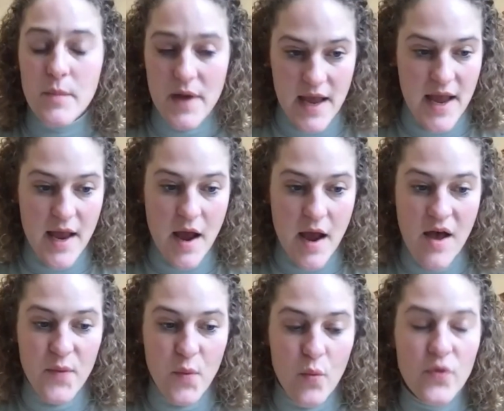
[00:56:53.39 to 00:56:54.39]

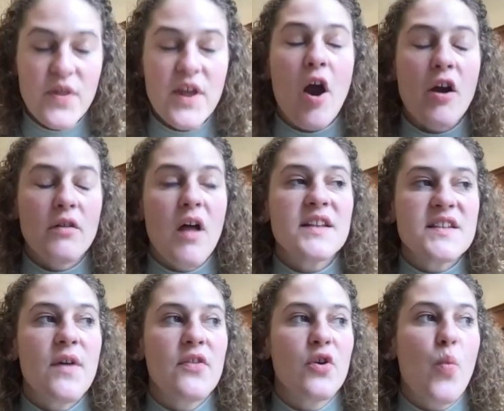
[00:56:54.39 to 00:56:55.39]
and there aren't lots
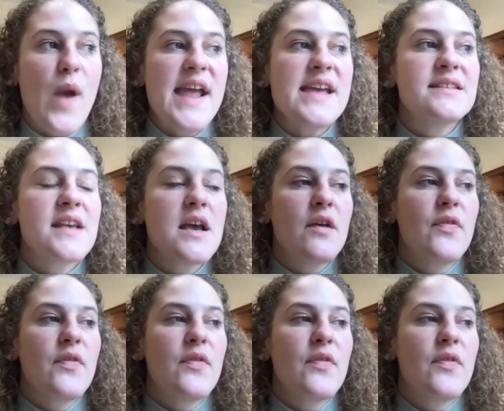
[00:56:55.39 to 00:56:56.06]
of other ways